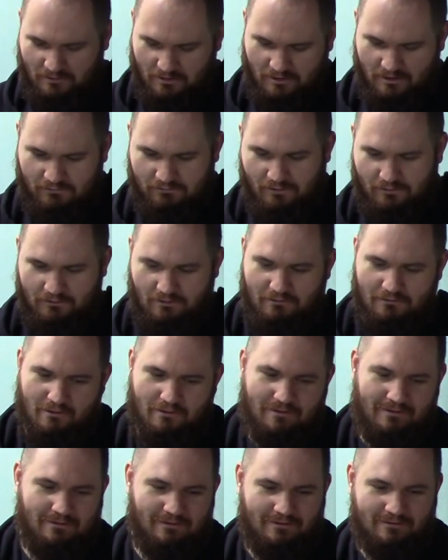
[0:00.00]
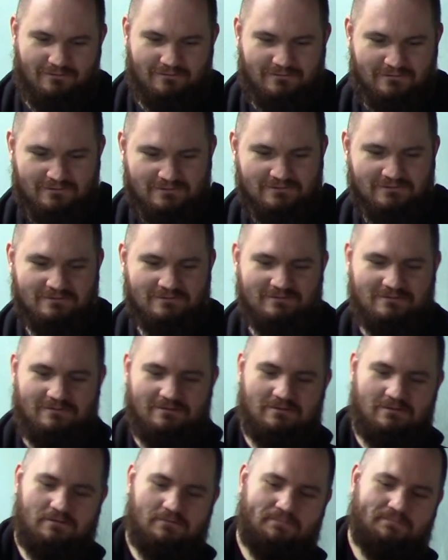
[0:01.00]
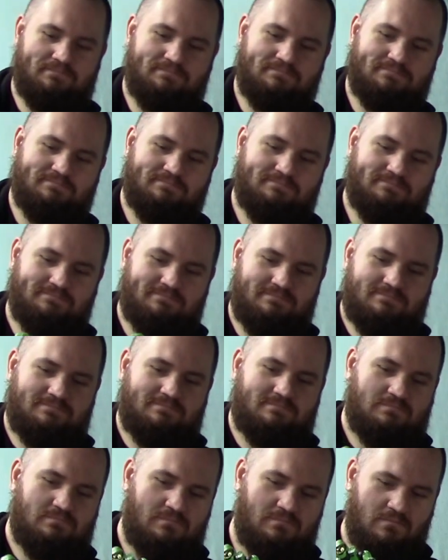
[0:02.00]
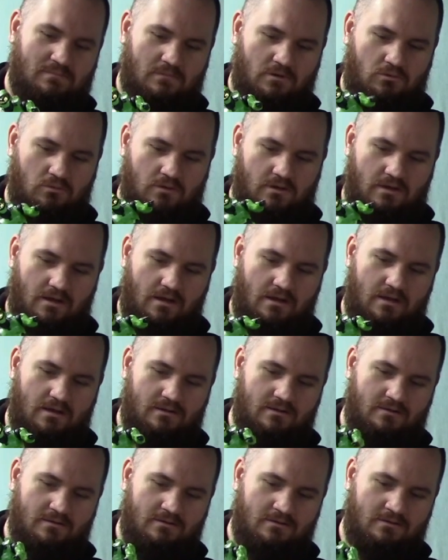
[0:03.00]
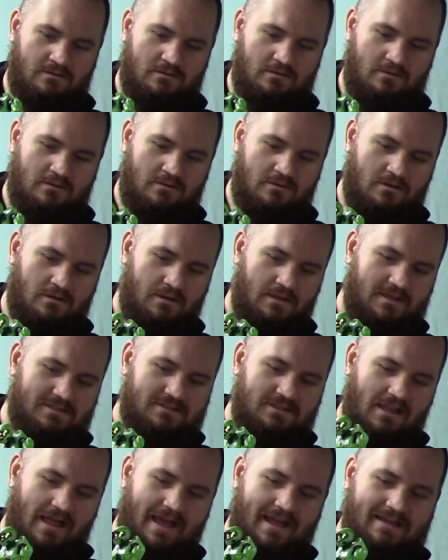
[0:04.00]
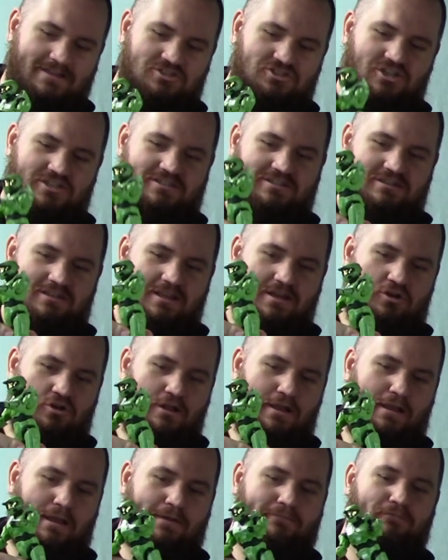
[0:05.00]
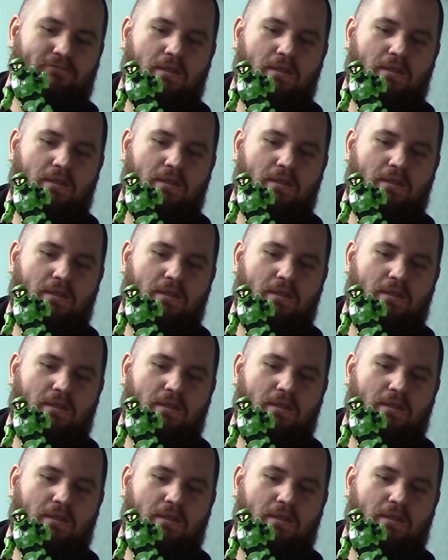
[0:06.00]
Ho ho! That's oh, Mickey Mouse. His leg is just literally like